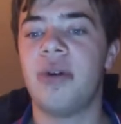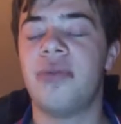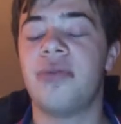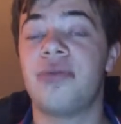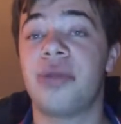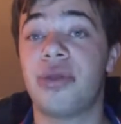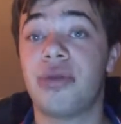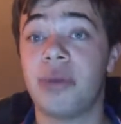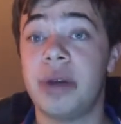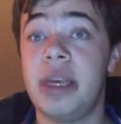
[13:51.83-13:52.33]

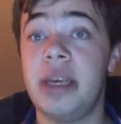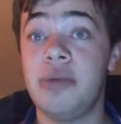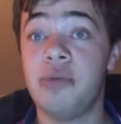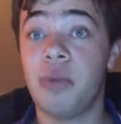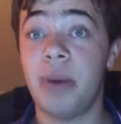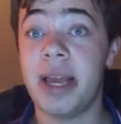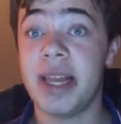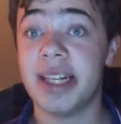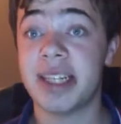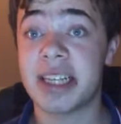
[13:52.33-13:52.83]
with three
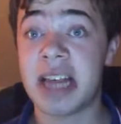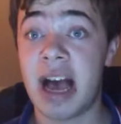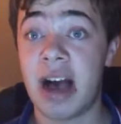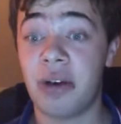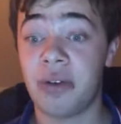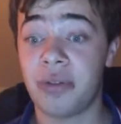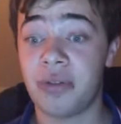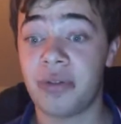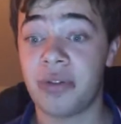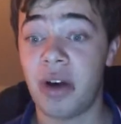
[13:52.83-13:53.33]
wins
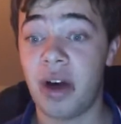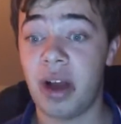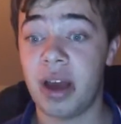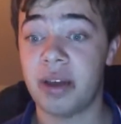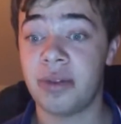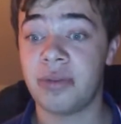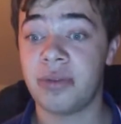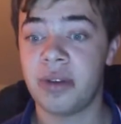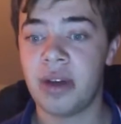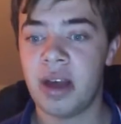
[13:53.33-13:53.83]
out of
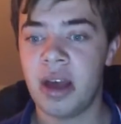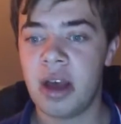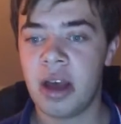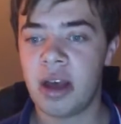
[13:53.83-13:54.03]
five.